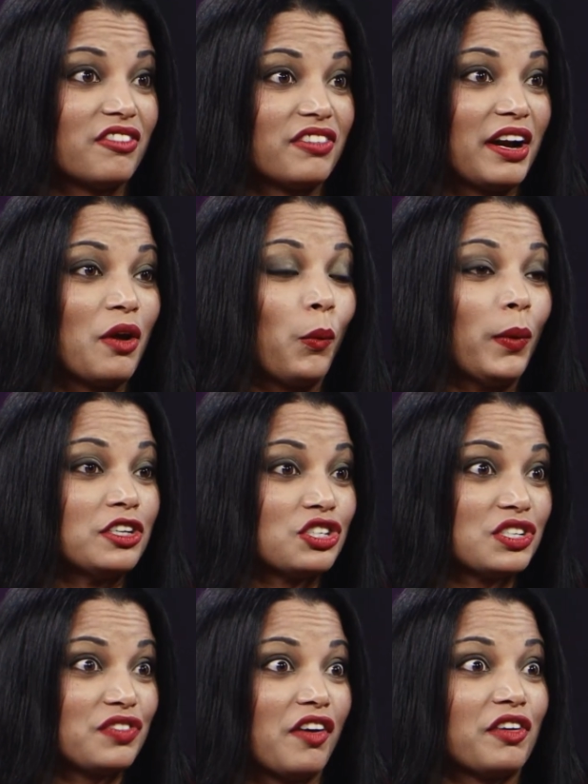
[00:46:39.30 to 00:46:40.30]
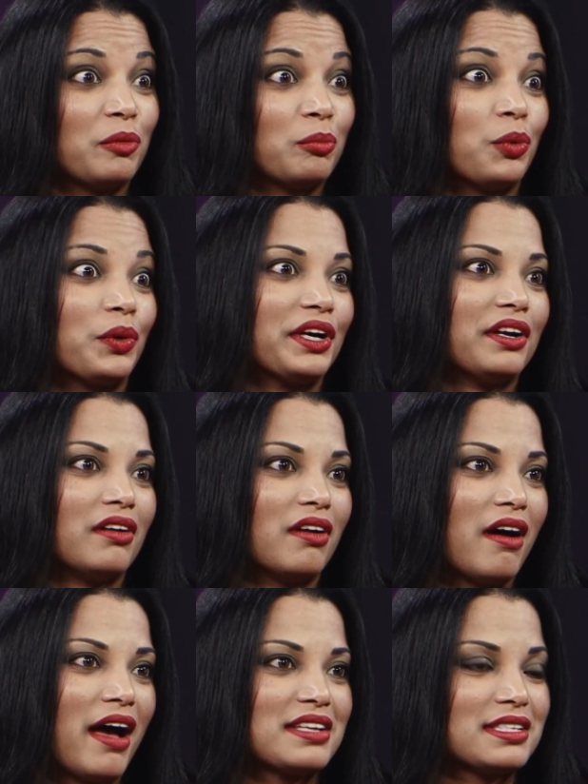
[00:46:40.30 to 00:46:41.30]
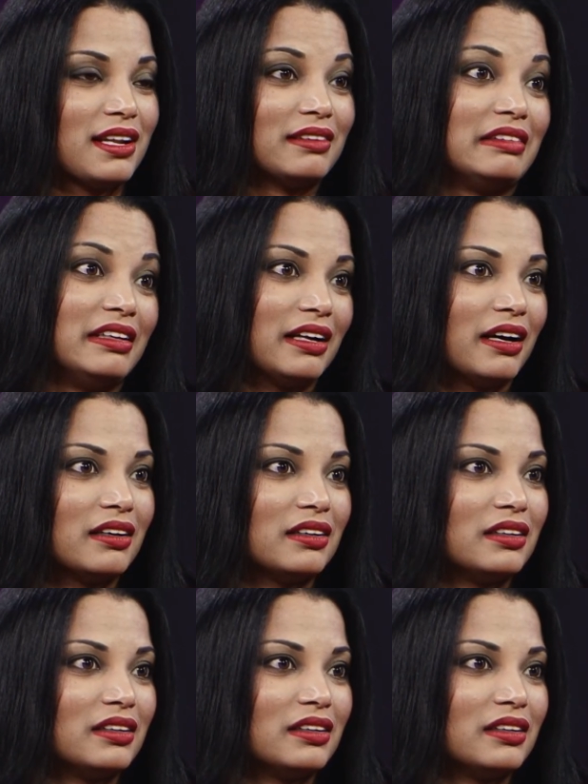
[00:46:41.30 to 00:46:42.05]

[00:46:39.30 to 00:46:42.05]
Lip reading: Right? Which is very important as a Latina.